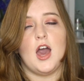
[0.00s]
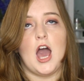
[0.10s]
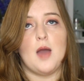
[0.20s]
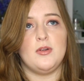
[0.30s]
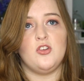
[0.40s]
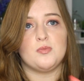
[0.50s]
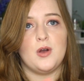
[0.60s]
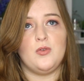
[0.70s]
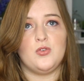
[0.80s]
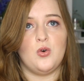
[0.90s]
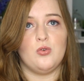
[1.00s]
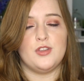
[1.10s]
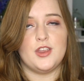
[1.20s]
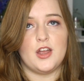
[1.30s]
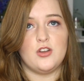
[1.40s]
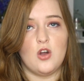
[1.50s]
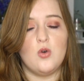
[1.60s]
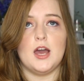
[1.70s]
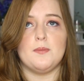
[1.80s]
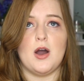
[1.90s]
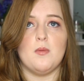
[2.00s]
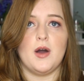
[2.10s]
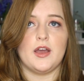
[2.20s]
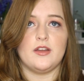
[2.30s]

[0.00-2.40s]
ambulance protocol so they know about my